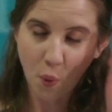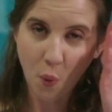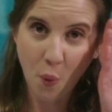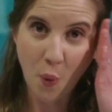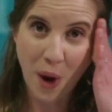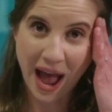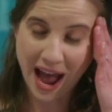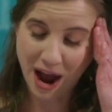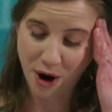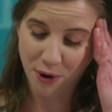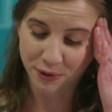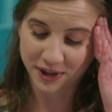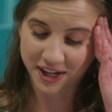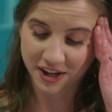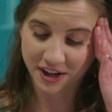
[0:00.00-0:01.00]
Wow,
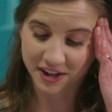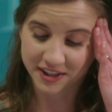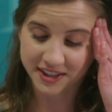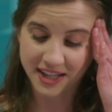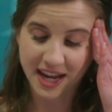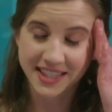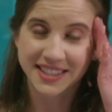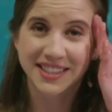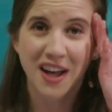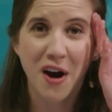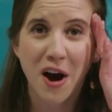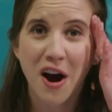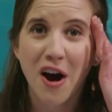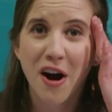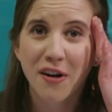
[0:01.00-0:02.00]
readers, I
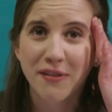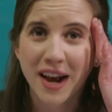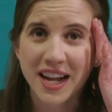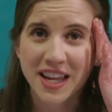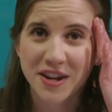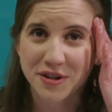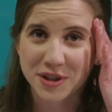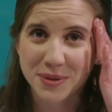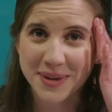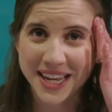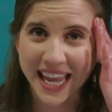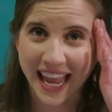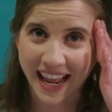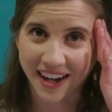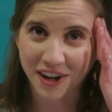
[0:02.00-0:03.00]
saw already you're
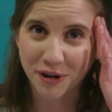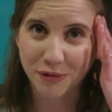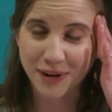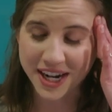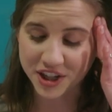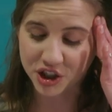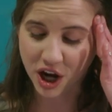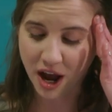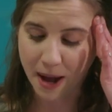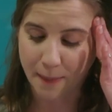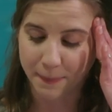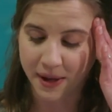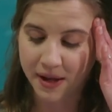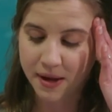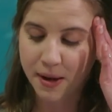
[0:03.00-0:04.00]
doing it. Great
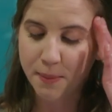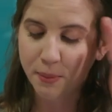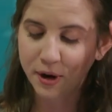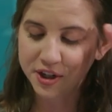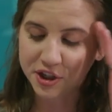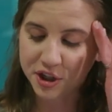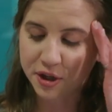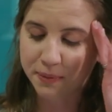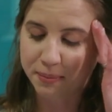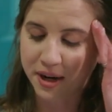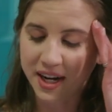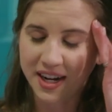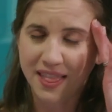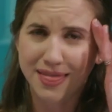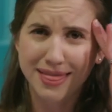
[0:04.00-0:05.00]
job. Point to your
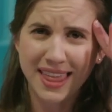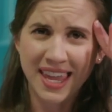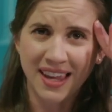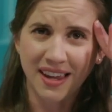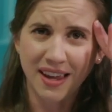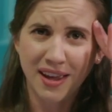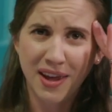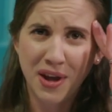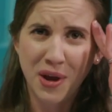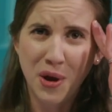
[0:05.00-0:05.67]
brain and think.